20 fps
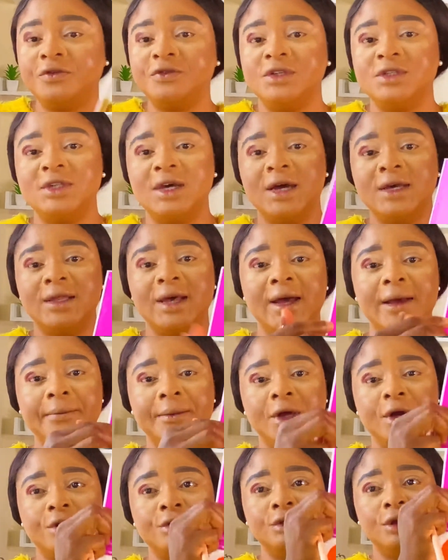that, I'm
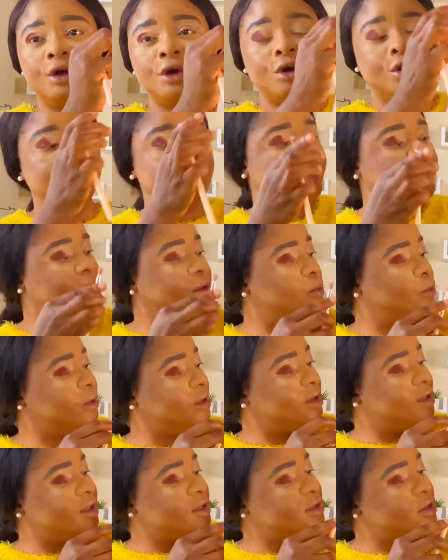gonna go in
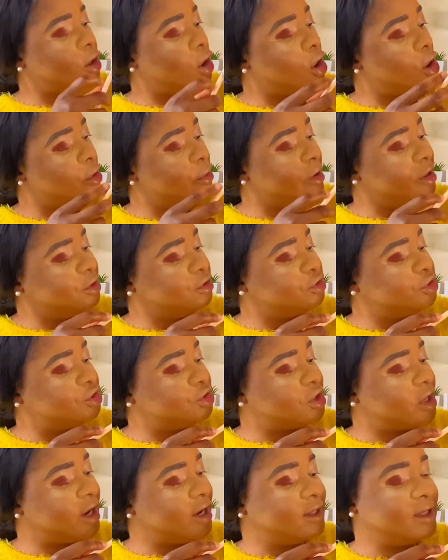with this orange
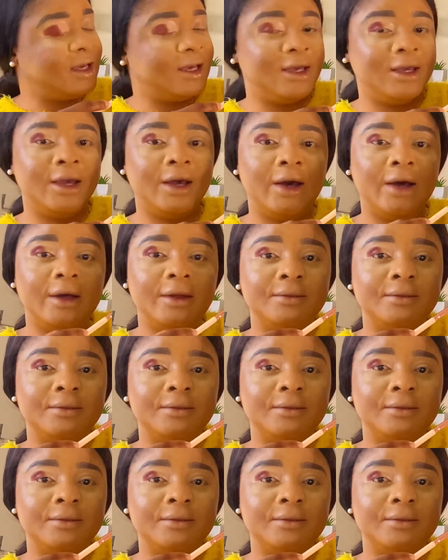shade here.